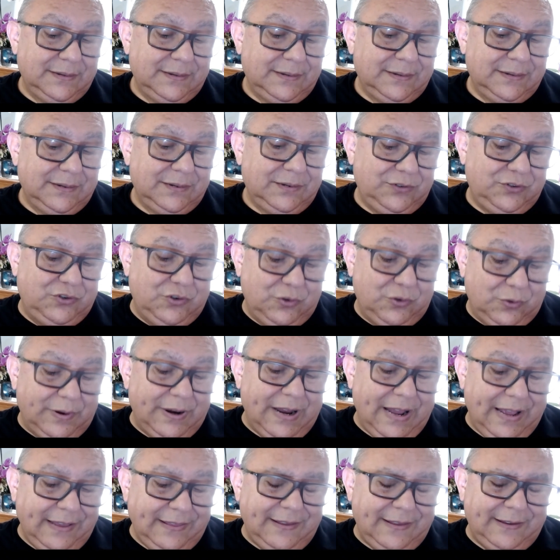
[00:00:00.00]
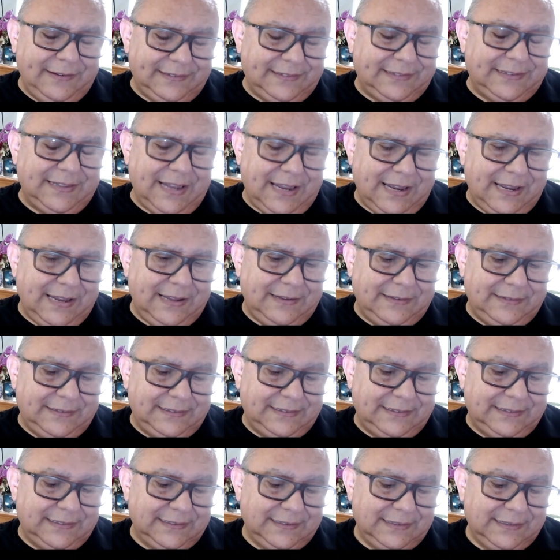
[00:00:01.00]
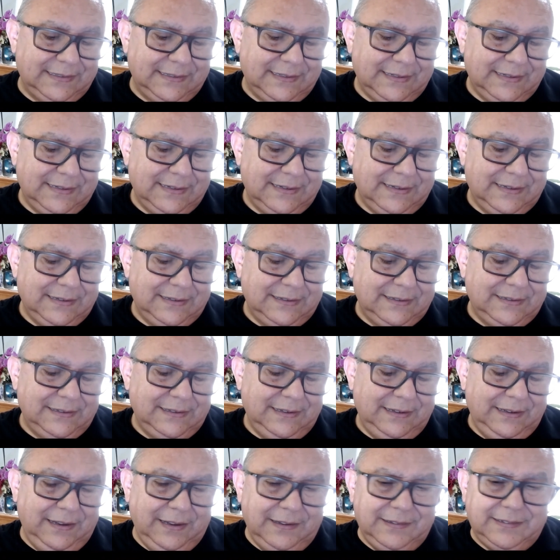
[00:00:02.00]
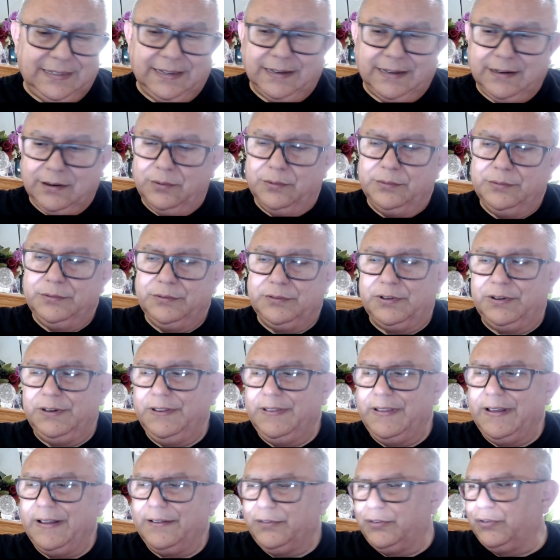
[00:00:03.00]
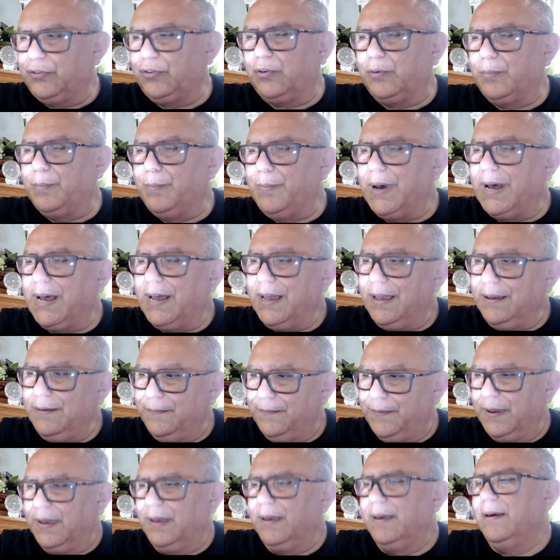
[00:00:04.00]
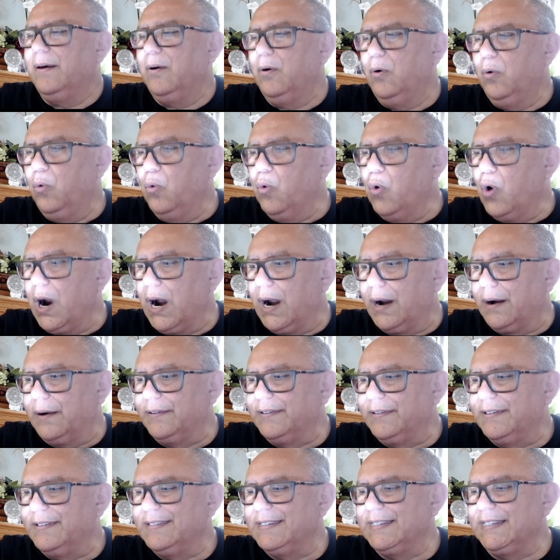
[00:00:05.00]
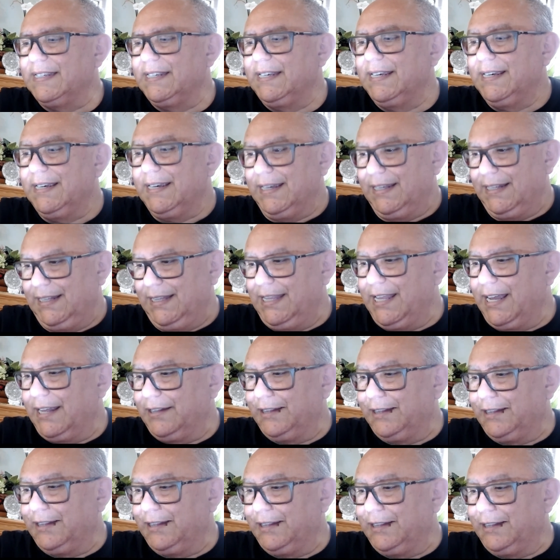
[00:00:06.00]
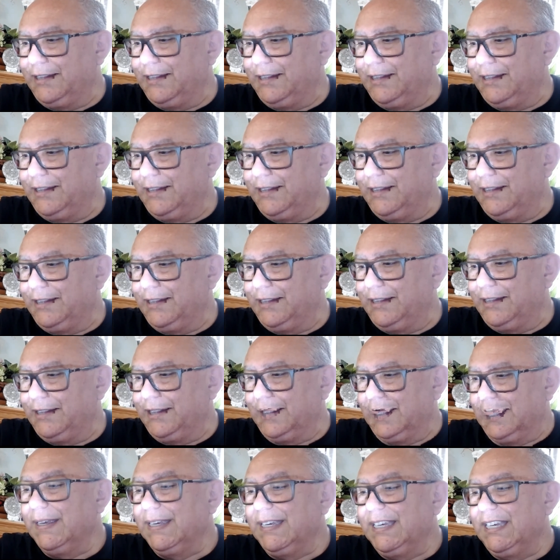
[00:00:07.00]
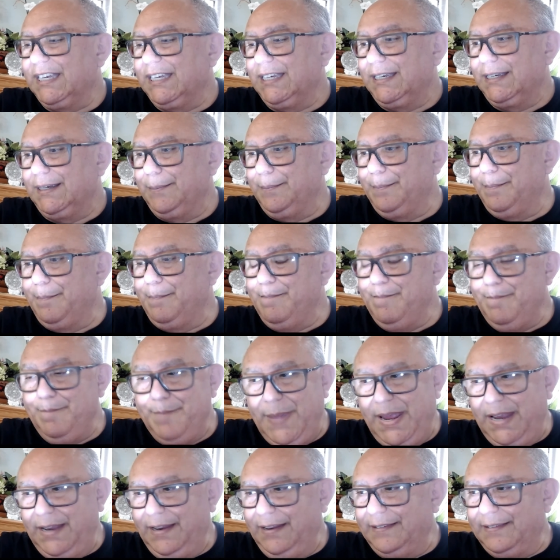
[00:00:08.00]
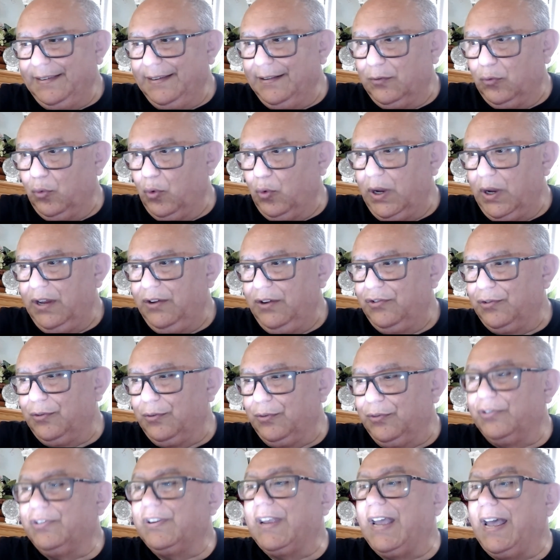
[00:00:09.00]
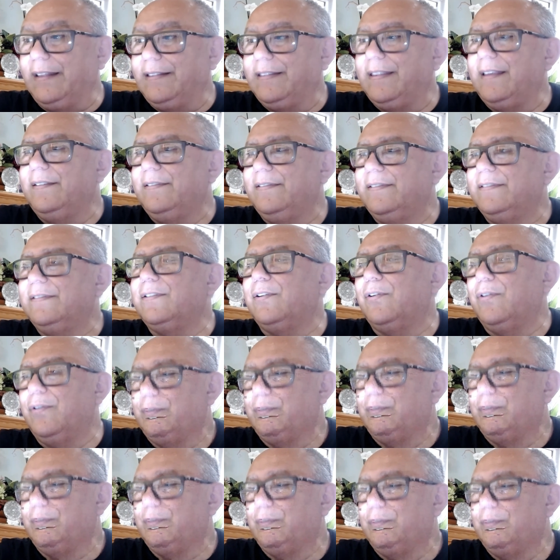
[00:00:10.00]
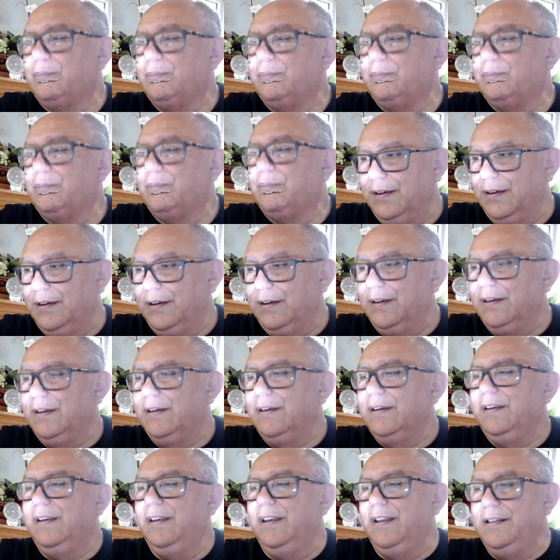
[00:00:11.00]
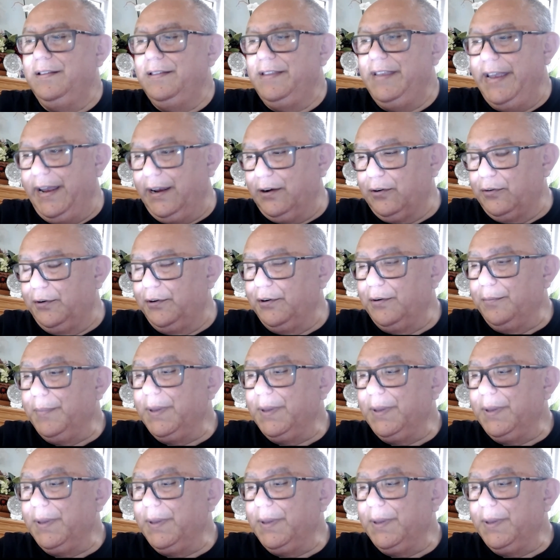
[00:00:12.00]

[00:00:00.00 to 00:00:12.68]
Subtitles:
United States is a country that survived wars, that survived many situations, catastrophic in the economic